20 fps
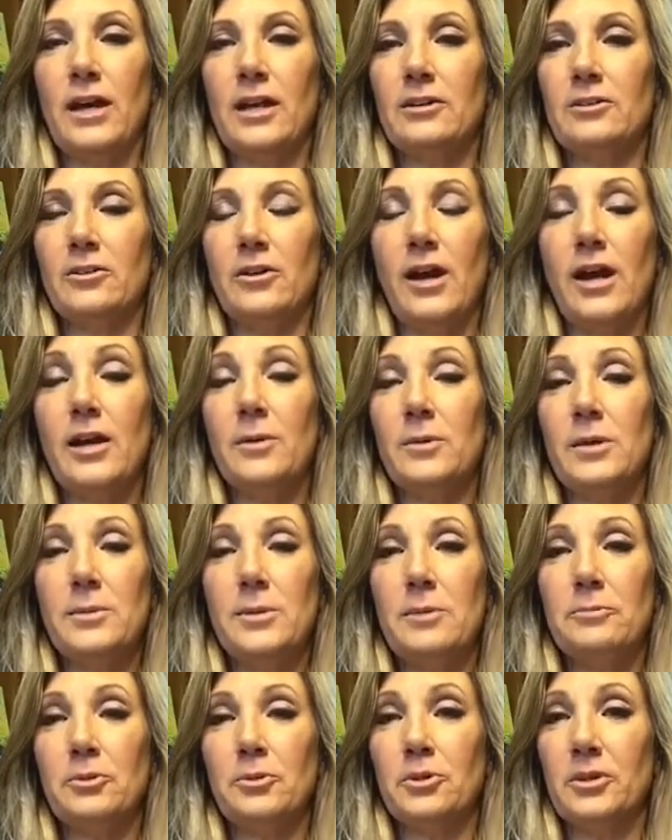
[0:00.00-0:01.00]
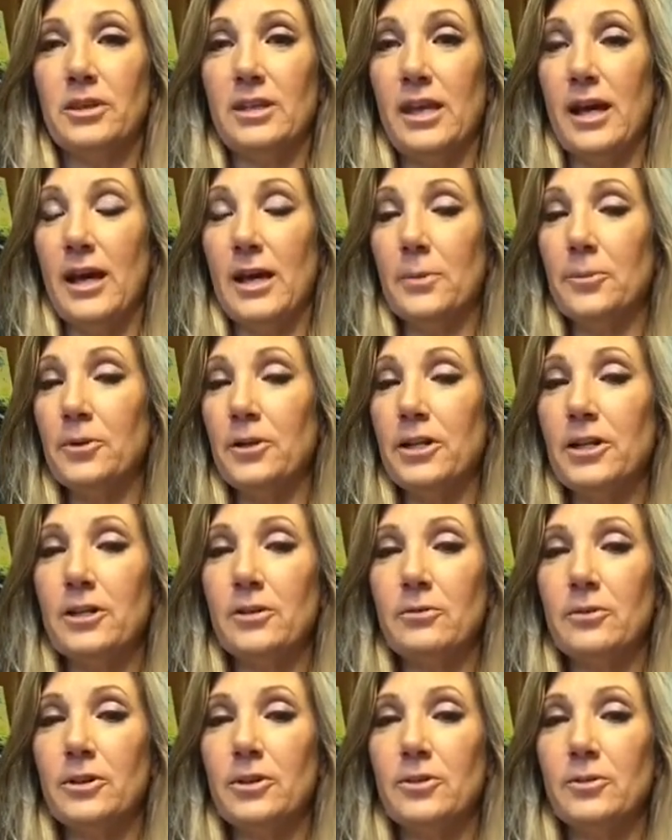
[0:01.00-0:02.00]
don't know how many people were in the
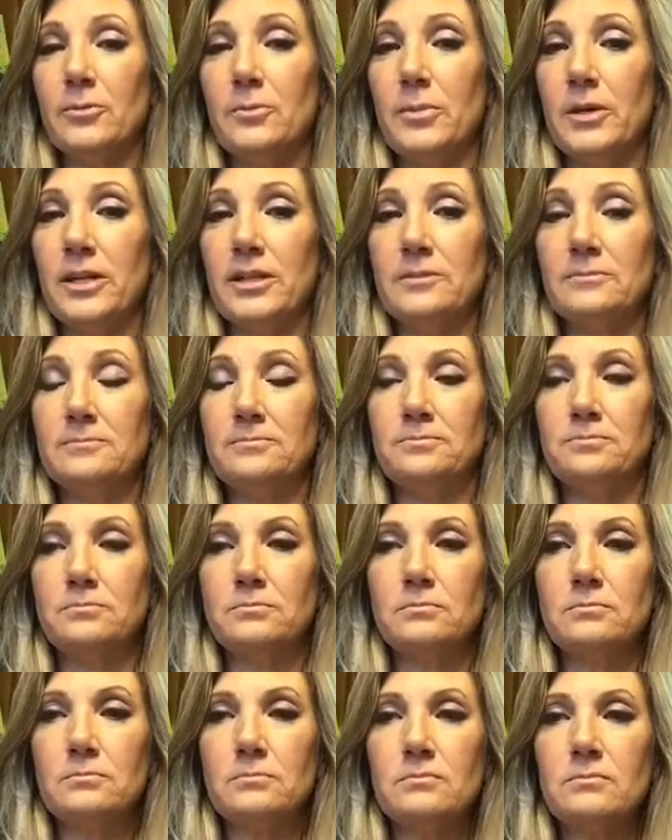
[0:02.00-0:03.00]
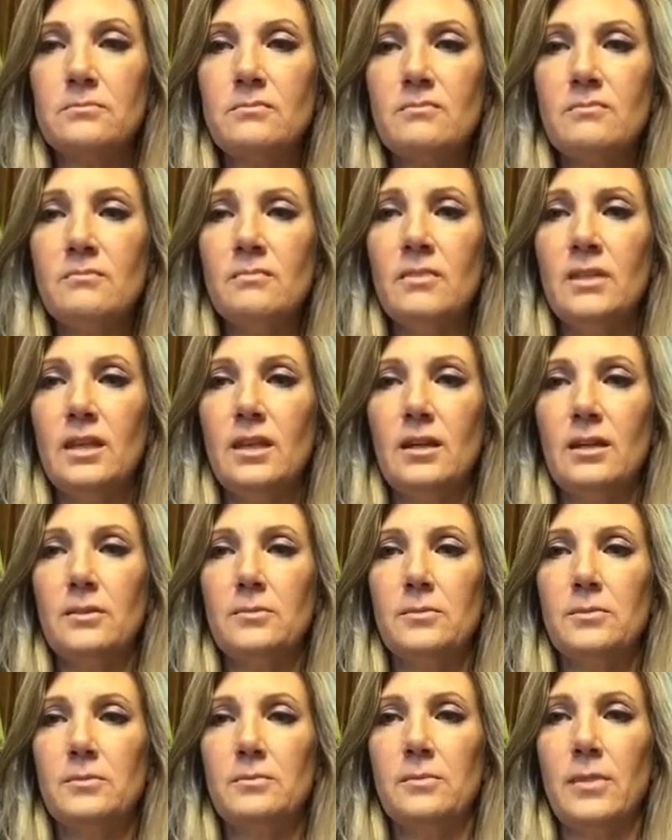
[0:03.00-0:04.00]
operating room, but
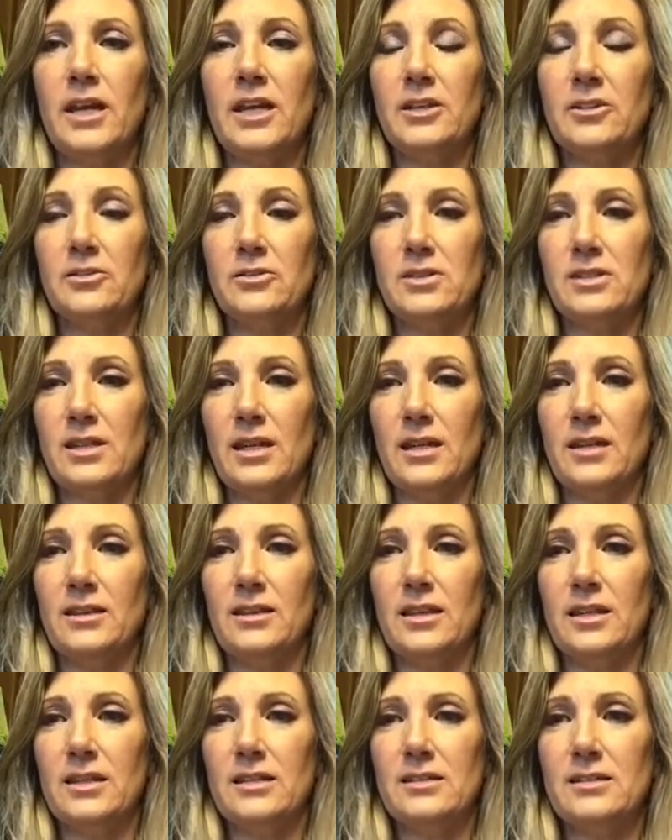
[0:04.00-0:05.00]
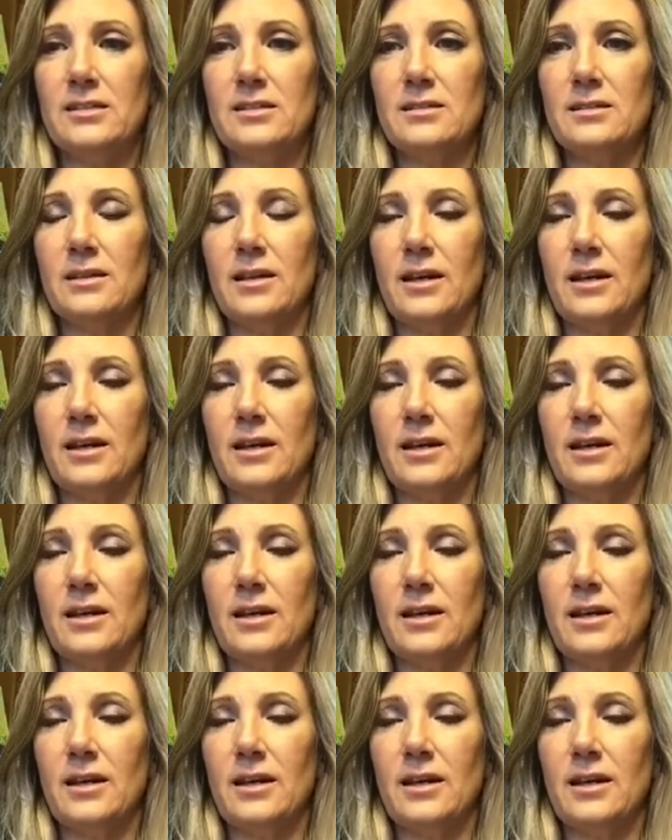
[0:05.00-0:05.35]
Mayo said that,